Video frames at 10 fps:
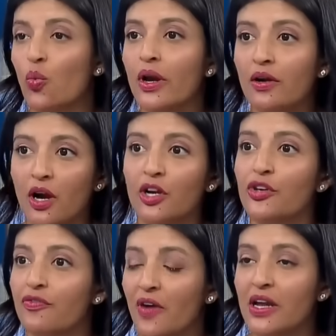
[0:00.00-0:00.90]
Where are
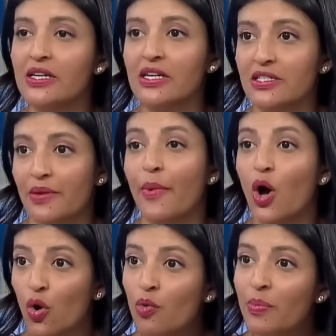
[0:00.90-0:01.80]
you finding some
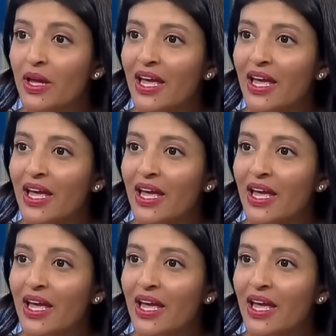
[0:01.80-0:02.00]
hope